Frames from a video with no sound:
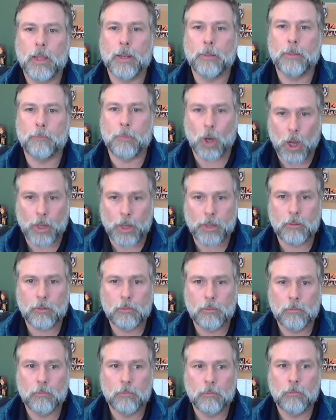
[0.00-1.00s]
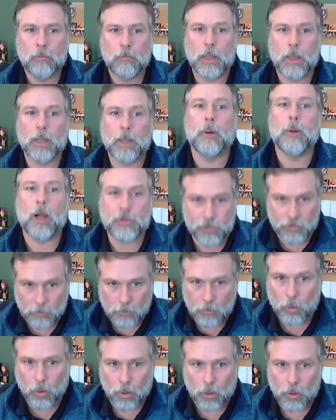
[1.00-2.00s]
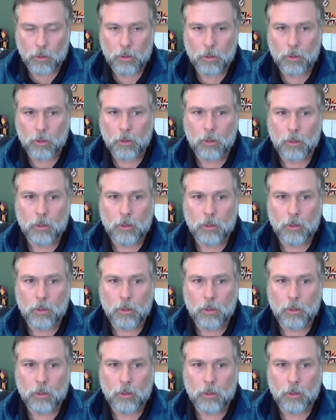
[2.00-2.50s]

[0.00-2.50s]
and bought, and bought some more.